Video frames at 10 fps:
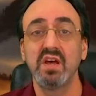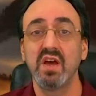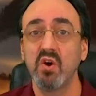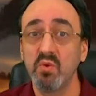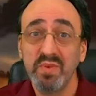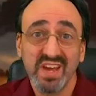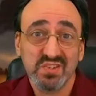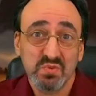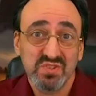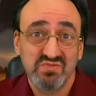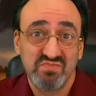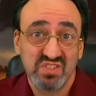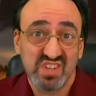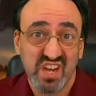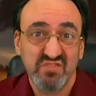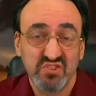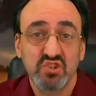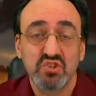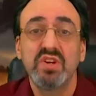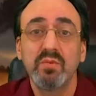OBS was designed for
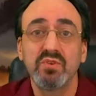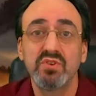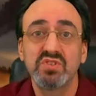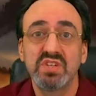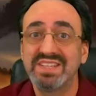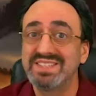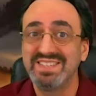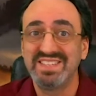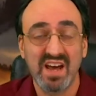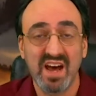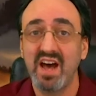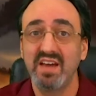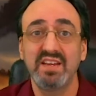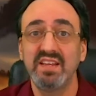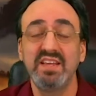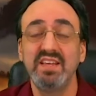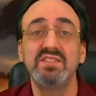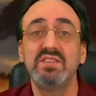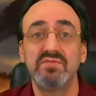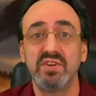streamers. It's not easy
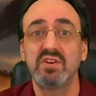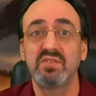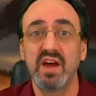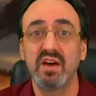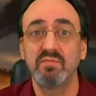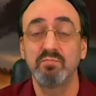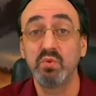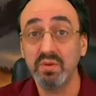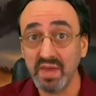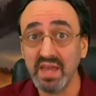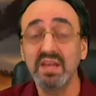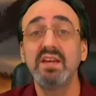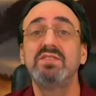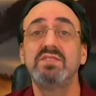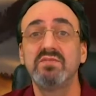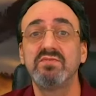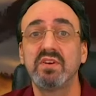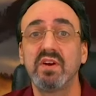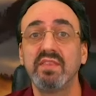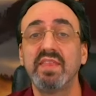to figure out, but we made it easy to figure
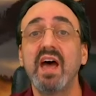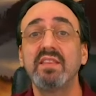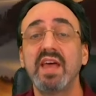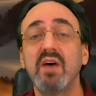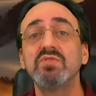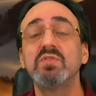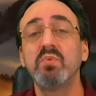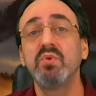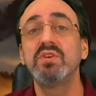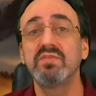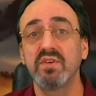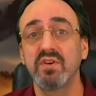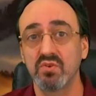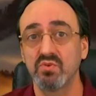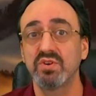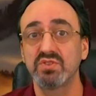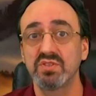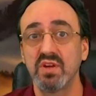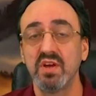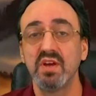out. That was the point of our course,
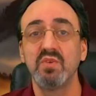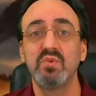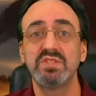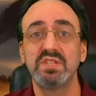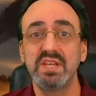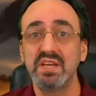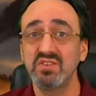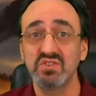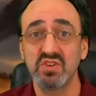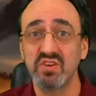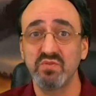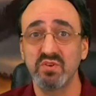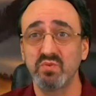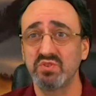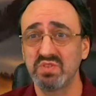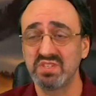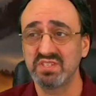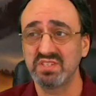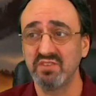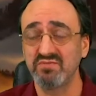was to take the software, which was
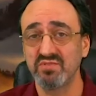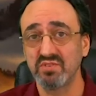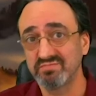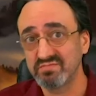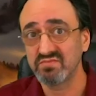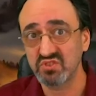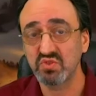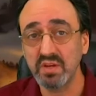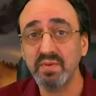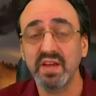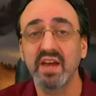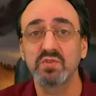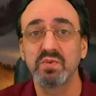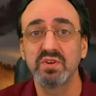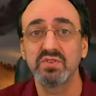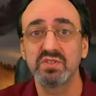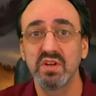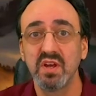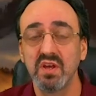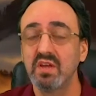designed for streaming experts,
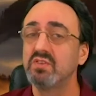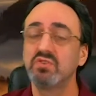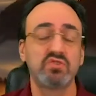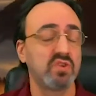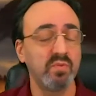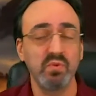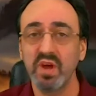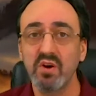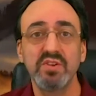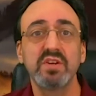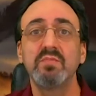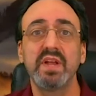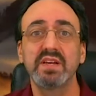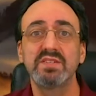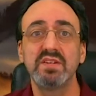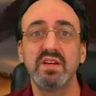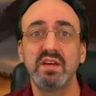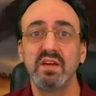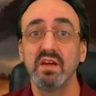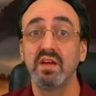strip away all the complexity
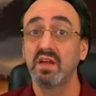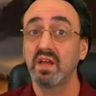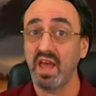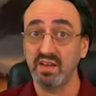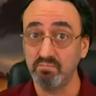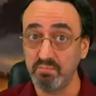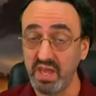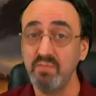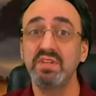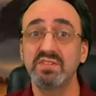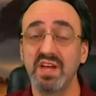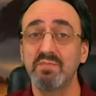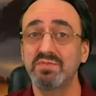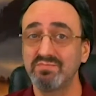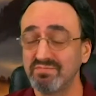and baby steps,